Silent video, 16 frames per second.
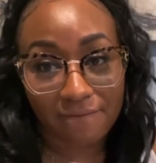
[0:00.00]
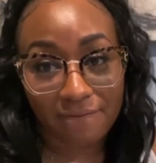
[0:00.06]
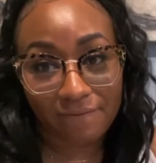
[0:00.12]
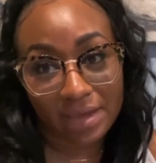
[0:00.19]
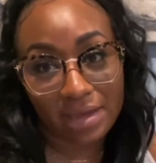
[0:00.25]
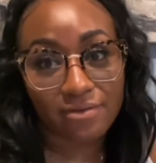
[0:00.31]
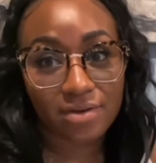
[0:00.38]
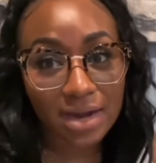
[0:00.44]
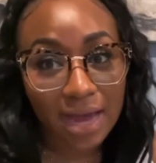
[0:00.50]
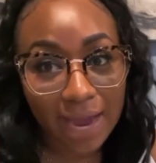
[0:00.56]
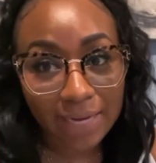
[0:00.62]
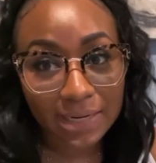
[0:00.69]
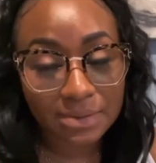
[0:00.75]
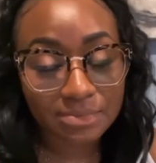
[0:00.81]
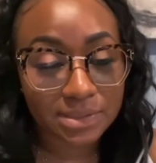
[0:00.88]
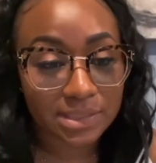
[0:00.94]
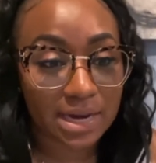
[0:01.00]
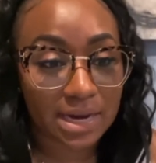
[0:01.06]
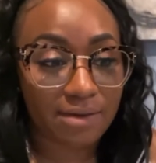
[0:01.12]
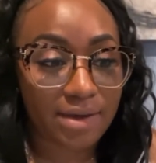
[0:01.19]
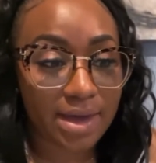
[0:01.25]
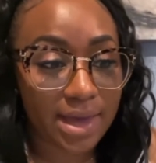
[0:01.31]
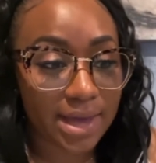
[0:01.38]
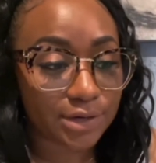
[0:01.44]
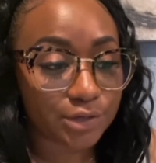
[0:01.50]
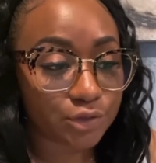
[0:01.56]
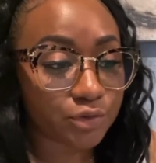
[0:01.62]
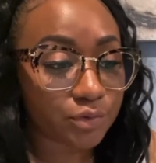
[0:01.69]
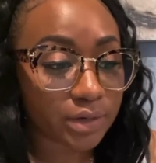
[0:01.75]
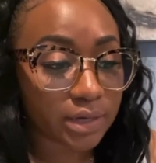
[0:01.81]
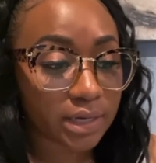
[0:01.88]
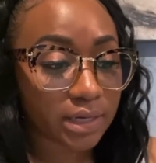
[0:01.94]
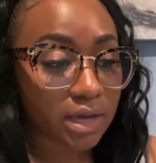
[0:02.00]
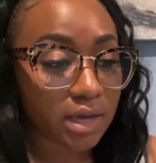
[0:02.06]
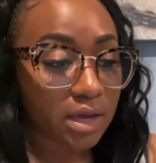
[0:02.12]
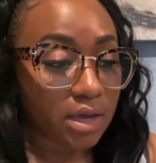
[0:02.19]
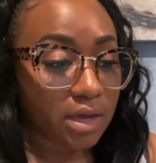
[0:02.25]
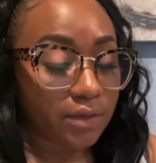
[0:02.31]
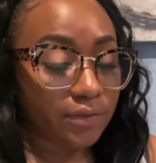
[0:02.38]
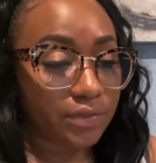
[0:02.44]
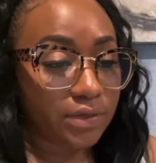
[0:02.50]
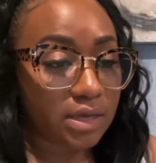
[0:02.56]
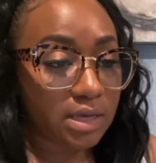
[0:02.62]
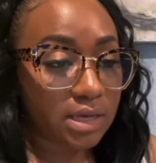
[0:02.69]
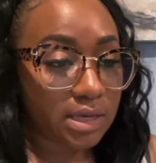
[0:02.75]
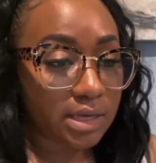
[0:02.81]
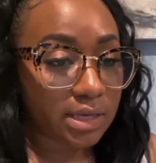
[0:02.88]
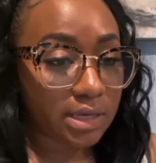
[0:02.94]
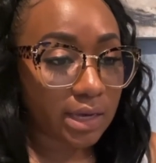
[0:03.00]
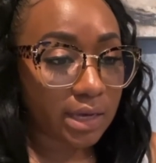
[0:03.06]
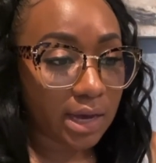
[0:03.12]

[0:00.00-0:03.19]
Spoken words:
favorite items that I've had during the